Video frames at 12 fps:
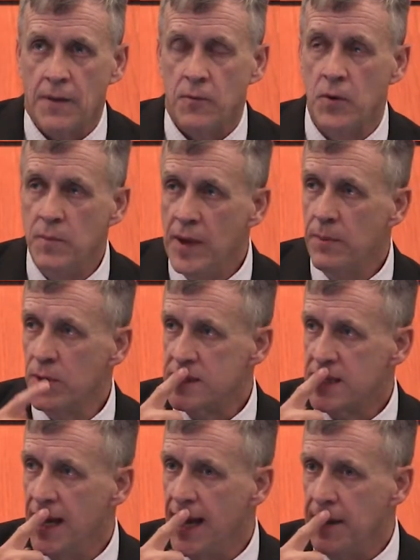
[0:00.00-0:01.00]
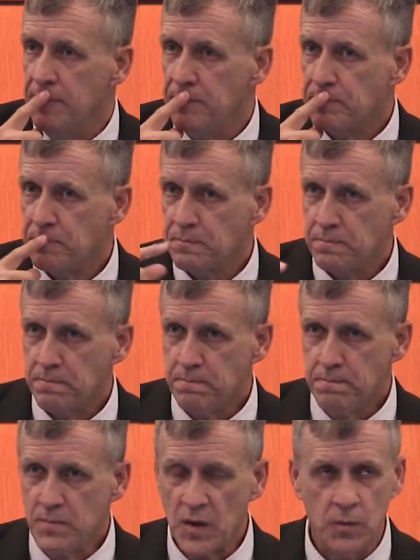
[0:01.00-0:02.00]
Remember a time,
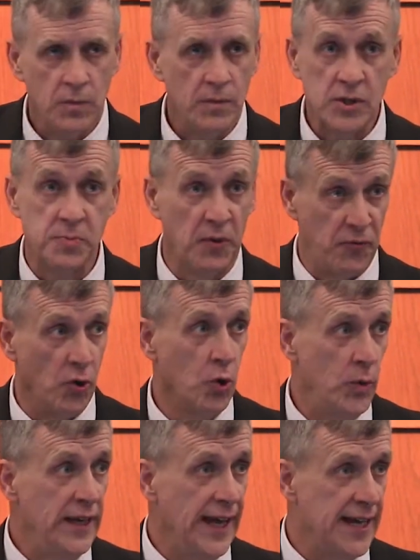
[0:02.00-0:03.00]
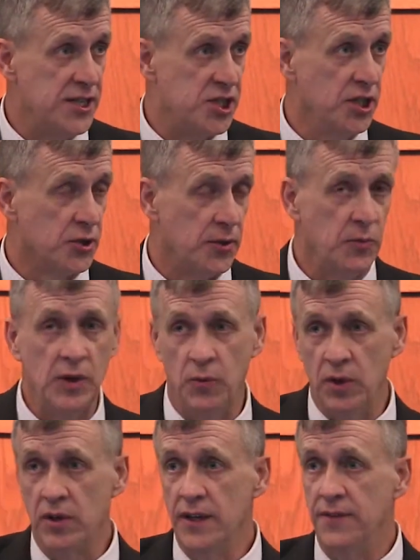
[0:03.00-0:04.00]
is before we had children. We
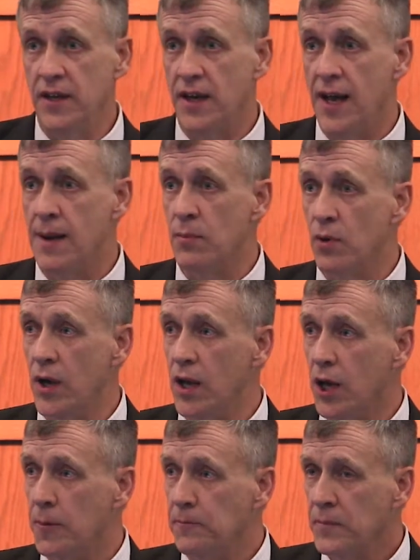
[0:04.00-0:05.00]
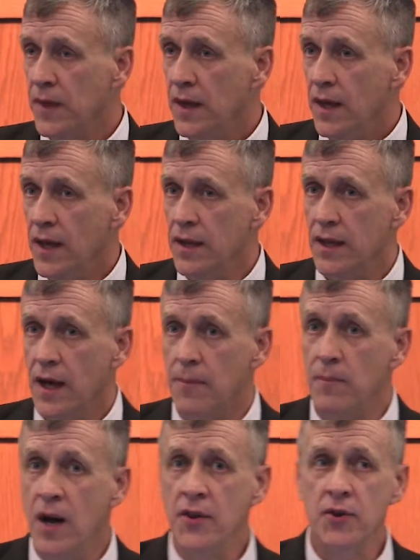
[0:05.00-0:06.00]
were living in Amarillo. And a
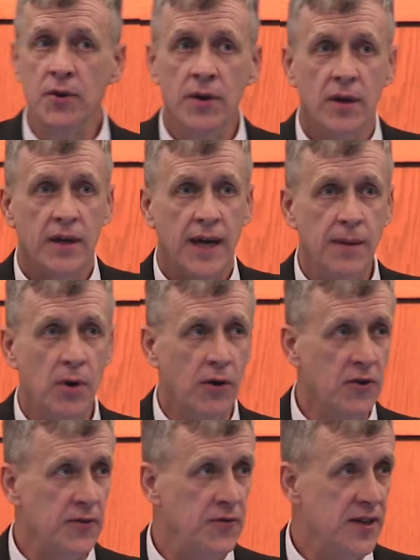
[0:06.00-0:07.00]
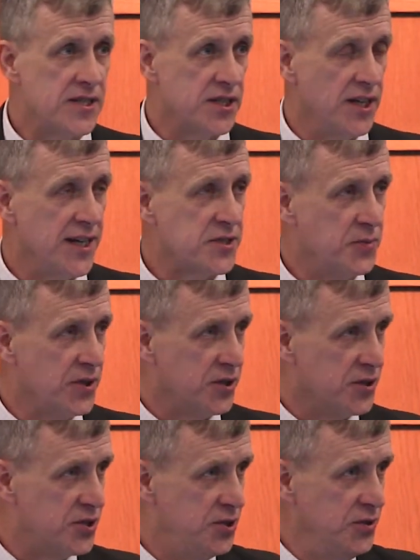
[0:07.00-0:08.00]
mother came over to visit us with
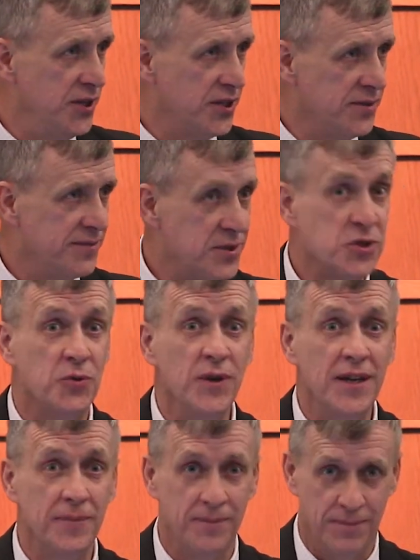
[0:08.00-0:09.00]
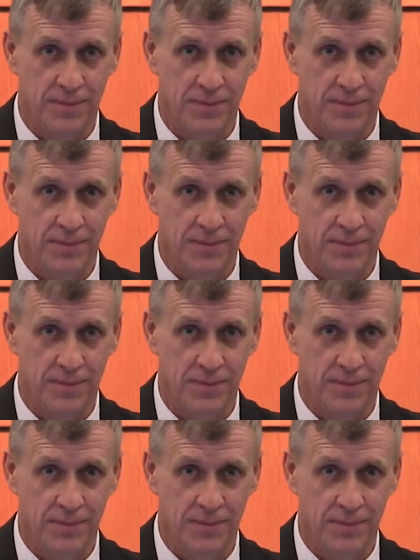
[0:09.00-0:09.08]
her 2 little twin